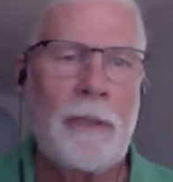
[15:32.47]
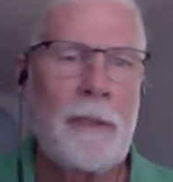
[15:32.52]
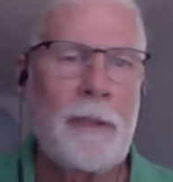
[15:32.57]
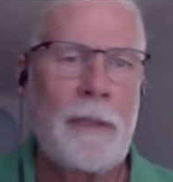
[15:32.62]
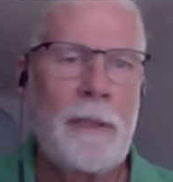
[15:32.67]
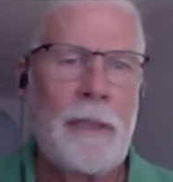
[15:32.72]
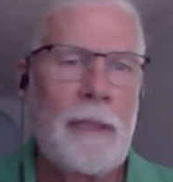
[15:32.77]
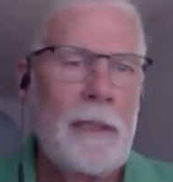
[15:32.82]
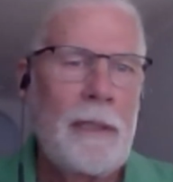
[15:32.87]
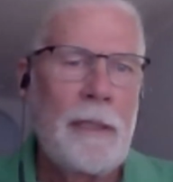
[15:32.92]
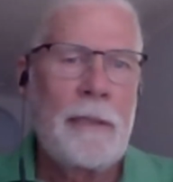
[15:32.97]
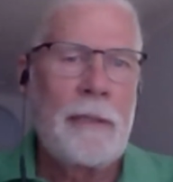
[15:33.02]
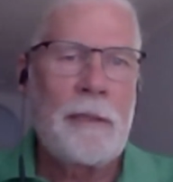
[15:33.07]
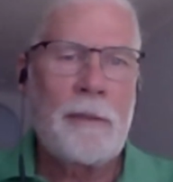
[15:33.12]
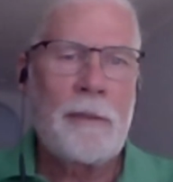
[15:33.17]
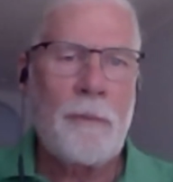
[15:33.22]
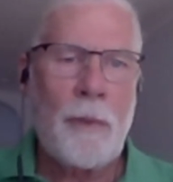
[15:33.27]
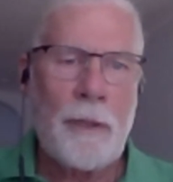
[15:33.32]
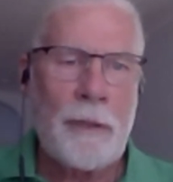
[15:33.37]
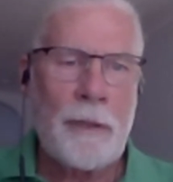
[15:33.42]
And it
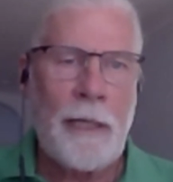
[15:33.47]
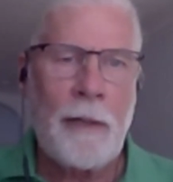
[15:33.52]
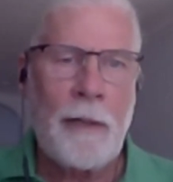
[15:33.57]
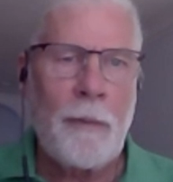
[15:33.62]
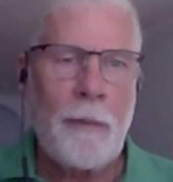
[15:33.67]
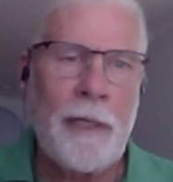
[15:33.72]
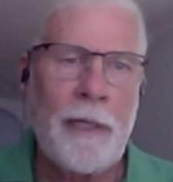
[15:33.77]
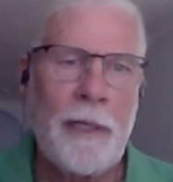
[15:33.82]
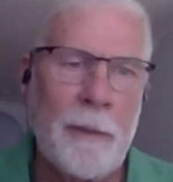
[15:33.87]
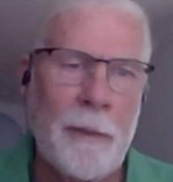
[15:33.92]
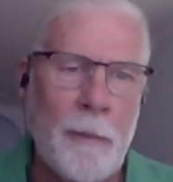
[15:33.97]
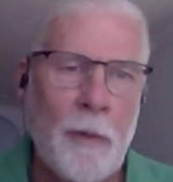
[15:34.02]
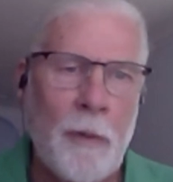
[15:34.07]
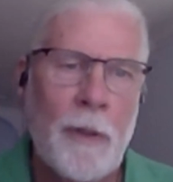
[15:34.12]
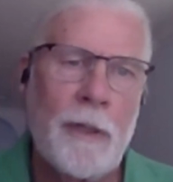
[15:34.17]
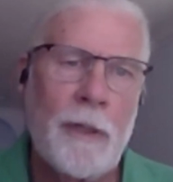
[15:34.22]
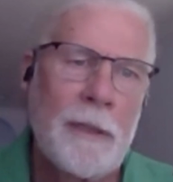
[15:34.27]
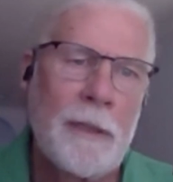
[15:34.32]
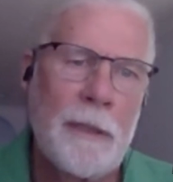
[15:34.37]
doesn't work that way anymore.